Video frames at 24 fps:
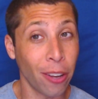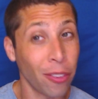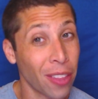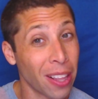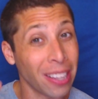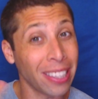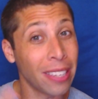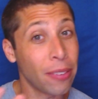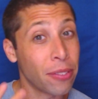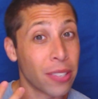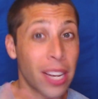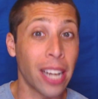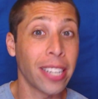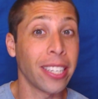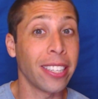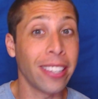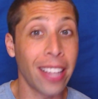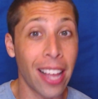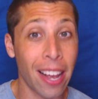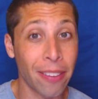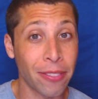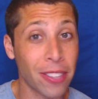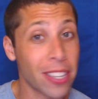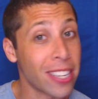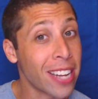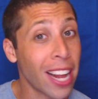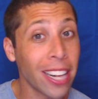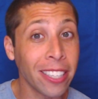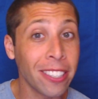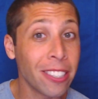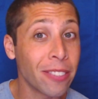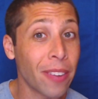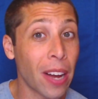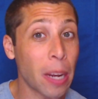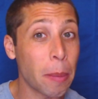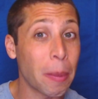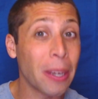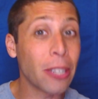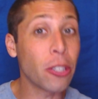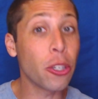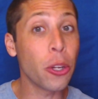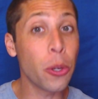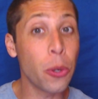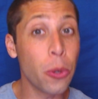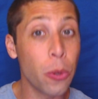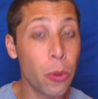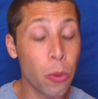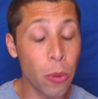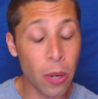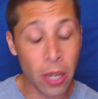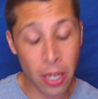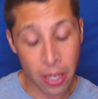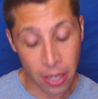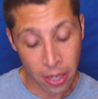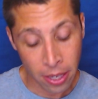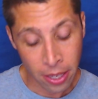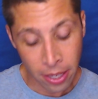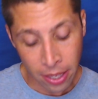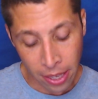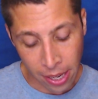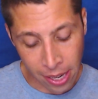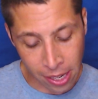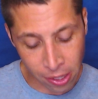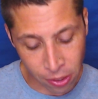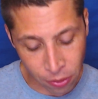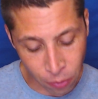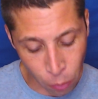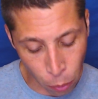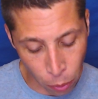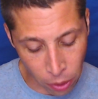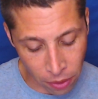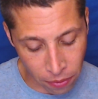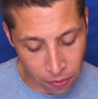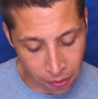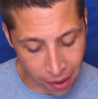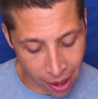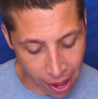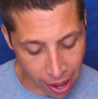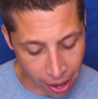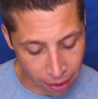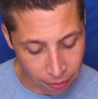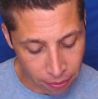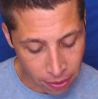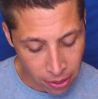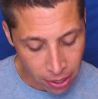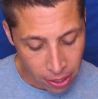That leaves 90 left, and 90 divided by 2 is 45.